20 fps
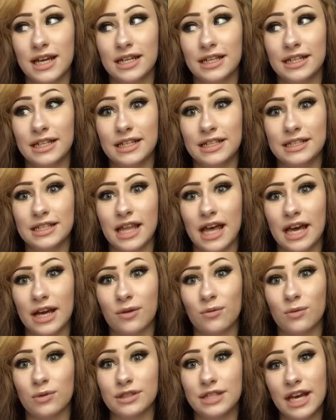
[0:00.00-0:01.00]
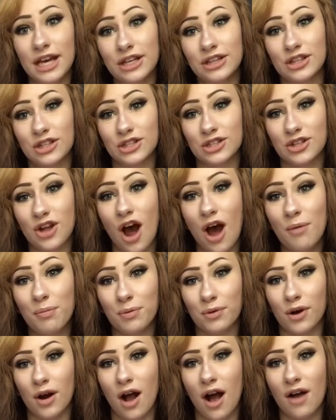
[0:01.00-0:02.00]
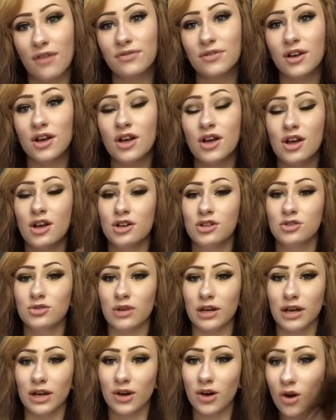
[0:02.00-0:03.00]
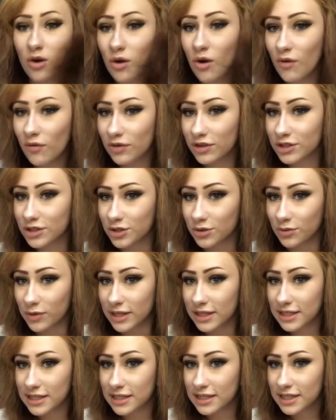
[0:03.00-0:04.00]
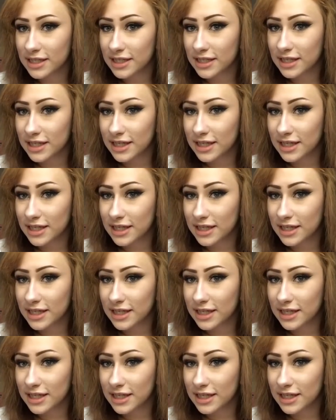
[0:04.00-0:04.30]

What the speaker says: and he's like, well, take the stopper off. So I go over to it,